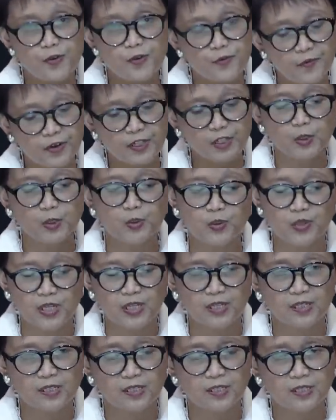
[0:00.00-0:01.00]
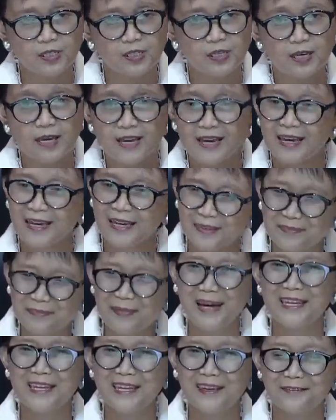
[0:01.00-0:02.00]
we face today. At
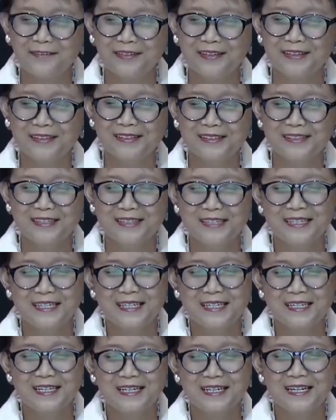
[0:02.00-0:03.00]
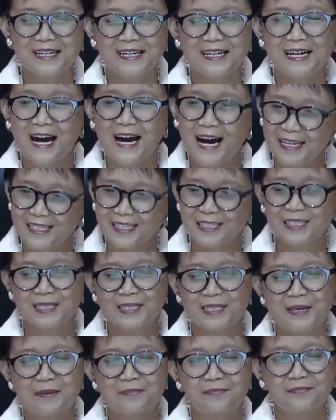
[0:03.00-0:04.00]
my level, I did the
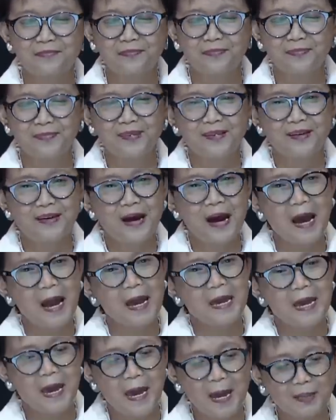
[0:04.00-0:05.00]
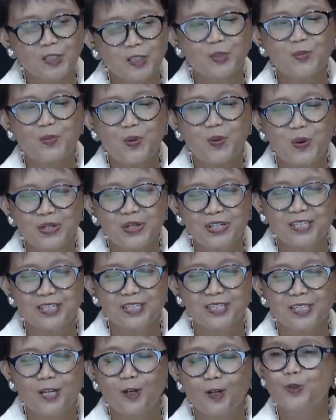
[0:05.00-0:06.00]
same. I had
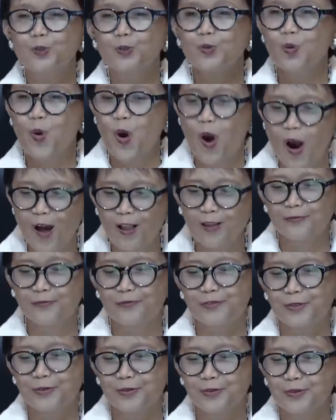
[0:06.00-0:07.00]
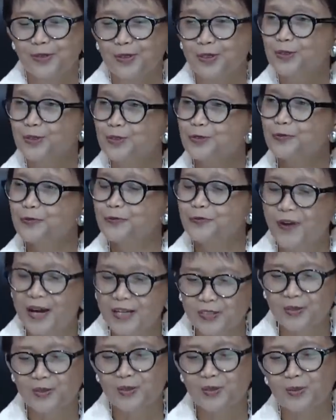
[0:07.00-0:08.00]
spoken to all of you to
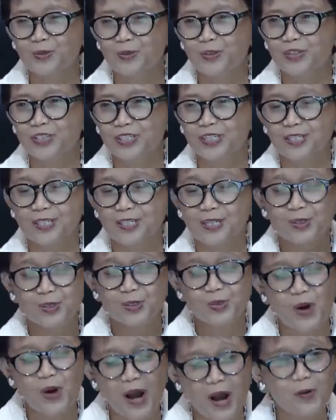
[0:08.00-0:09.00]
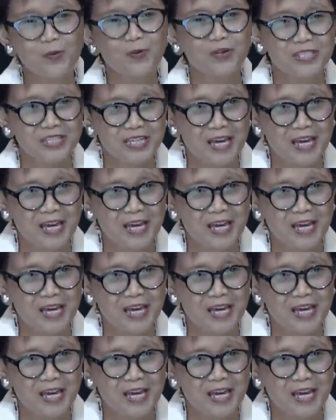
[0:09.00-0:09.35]
find solution to our